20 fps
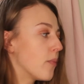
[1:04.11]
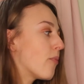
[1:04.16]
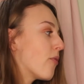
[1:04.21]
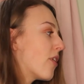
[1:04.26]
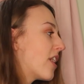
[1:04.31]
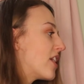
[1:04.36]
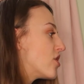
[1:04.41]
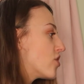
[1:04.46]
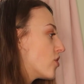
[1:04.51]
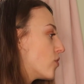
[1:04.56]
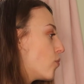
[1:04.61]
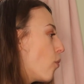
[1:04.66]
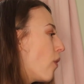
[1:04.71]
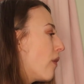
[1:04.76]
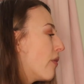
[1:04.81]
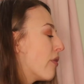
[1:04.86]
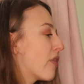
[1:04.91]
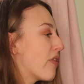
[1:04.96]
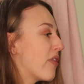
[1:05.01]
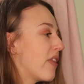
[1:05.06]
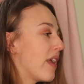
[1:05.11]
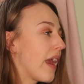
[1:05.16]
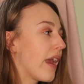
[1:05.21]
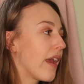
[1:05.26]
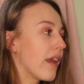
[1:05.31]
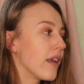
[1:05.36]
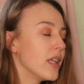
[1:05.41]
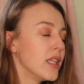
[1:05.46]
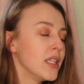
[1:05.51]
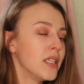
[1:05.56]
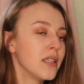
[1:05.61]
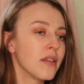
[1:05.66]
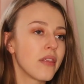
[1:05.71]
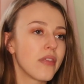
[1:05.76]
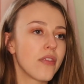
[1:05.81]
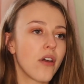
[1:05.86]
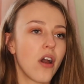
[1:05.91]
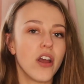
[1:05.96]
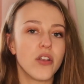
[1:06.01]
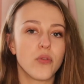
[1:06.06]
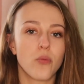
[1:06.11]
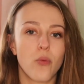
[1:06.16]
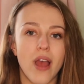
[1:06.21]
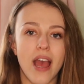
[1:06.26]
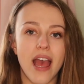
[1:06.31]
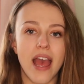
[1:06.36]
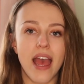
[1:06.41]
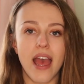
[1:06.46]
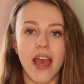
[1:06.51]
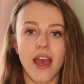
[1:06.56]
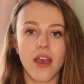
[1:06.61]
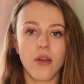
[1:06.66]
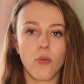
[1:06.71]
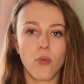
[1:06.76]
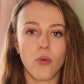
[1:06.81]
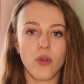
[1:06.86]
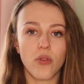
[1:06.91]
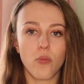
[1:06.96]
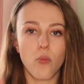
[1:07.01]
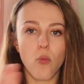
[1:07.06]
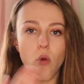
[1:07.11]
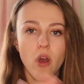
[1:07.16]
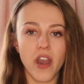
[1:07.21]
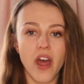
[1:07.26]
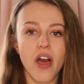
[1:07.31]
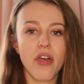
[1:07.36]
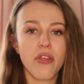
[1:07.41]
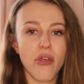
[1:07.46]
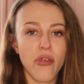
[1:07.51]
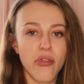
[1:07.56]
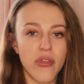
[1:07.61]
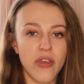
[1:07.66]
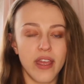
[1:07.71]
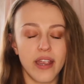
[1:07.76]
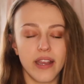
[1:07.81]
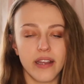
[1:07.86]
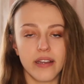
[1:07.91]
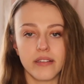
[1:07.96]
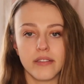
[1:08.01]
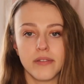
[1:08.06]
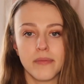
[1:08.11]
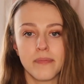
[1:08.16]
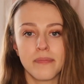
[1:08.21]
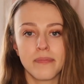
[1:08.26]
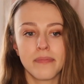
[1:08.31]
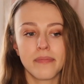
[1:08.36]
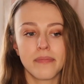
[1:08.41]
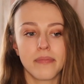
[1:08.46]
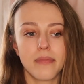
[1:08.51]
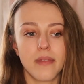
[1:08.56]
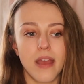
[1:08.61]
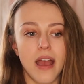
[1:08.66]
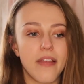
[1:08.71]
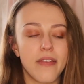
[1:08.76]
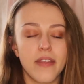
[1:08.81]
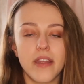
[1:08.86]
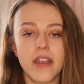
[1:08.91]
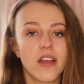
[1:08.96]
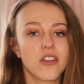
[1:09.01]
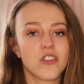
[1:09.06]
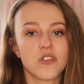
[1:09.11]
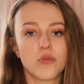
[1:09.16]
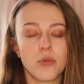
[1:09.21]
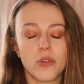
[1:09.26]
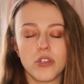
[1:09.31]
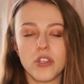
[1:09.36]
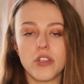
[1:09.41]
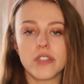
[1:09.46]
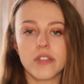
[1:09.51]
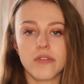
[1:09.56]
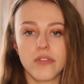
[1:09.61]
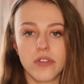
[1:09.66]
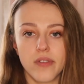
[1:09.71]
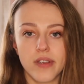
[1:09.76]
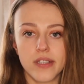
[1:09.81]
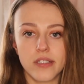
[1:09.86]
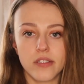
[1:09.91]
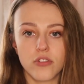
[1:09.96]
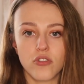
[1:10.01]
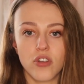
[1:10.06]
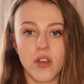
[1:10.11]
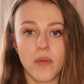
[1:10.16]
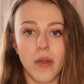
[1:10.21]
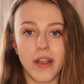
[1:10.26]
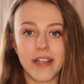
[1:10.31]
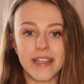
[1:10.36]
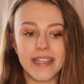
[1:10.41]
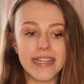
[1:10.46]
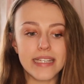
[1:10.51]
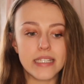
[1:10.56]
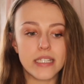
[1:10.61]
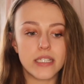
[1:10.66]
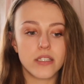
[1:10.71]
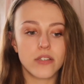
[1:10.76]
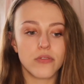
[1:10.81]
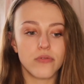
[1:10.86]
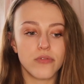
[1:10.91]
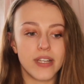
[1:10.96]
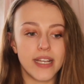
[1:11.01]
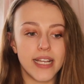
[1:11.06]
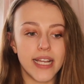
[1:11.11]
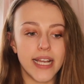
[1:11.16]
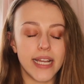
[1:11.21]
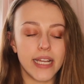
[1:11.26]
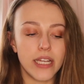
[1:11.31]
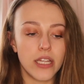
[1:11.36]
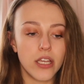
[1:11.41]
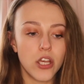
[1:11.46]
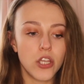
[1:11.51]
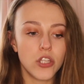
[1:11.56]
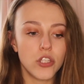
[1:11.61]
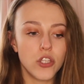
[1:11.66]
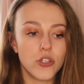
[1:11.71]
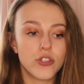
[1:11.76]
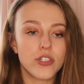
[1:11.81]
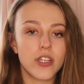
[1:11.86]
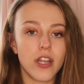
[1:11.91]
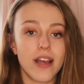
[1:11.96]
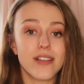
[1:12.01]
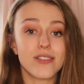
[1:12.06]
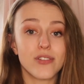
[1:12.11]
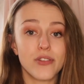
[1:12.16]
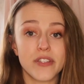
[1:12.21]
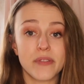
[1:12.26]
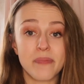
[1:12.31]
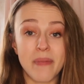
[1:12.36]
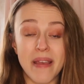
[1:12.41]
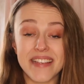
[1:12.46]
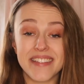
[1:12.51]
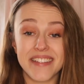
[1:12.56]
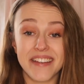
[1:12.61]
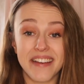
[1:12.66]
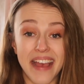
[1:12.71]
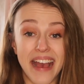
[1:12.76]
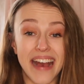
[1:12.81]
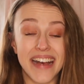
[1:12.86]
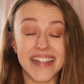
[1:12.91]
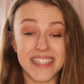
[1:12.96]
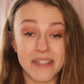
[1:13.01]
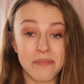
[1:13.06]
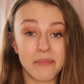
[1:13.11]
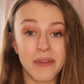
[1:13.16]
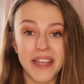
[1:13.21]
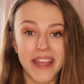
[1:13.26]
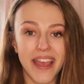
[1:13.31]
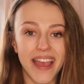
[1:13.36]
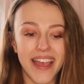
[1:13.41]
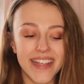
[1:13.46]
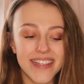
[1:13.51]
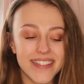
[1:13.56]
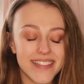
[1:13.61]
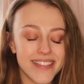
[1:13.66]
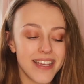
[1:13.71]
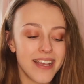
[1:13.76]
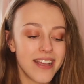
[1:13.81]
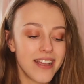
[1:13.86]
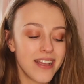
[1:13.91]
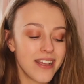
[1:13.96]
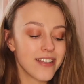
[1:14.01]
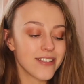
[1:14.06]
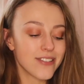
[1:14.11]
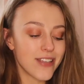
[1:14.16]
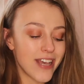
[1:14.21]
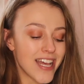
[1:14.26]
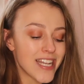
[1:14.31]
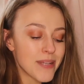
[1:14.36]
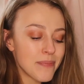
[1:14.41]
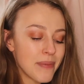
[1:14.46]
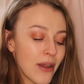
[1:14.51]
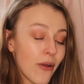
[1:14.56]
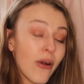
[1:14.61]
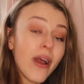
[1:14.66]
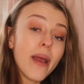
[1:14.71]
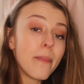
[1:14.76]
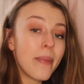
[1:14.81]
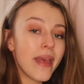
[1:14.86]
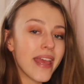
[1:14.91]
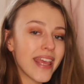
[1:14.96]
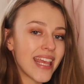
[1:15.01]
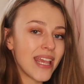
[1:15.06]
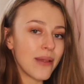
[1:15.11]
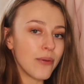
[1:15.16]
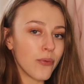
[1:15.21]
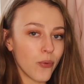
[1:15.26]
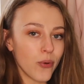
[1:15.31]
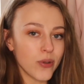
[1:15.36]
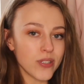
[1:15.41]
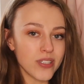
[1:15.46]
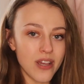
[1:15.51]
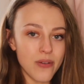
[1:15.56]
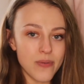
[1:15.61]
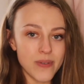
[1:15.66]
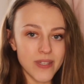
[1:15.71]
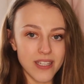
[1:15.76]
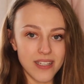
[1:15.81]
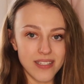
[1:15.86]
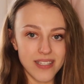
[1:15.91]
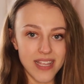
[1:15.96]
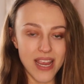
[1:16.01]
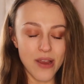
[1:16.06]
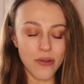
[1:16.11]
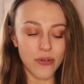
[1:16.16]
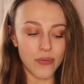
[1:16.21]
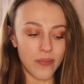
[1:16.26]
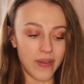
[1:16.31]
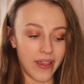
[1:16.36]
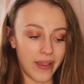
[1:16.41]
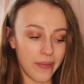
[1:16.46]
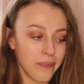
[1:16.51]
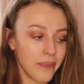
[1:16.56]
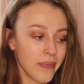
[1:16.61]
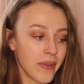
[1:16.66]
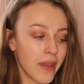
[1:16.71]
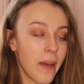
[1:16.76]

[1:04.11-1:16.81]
to bring just one thing that I'd wear with one other thing and then I just wouldn't use it for the rest of the trip. I needed to really utilise on the space that I had in my case, so I had to be quite picky with what I was going to take with me.